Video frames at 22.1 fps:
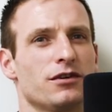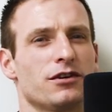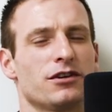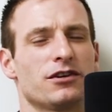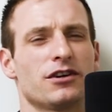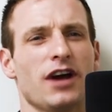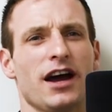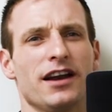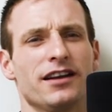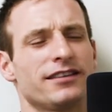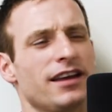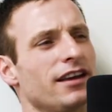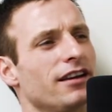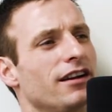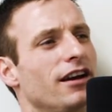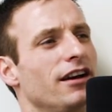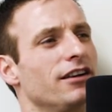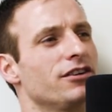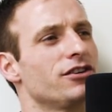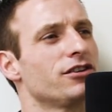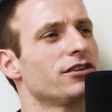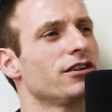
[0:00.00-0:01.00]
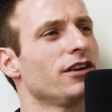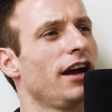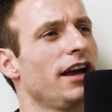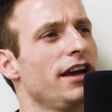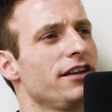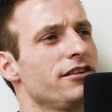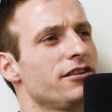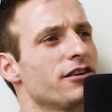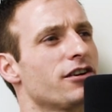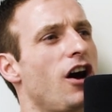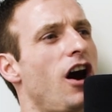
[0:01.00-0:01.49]
kind of taking a, a hit
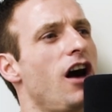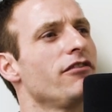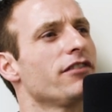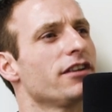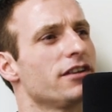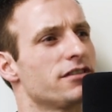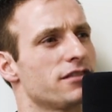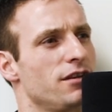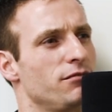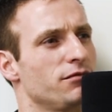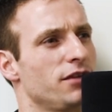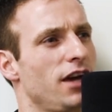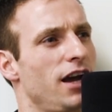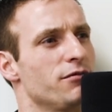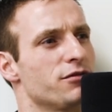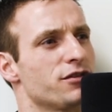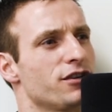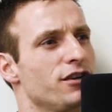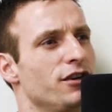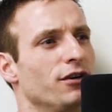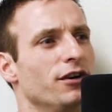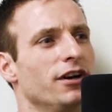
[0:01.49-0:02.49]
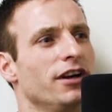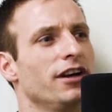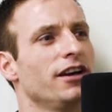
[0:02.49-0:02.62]
to your confidence sometimes too.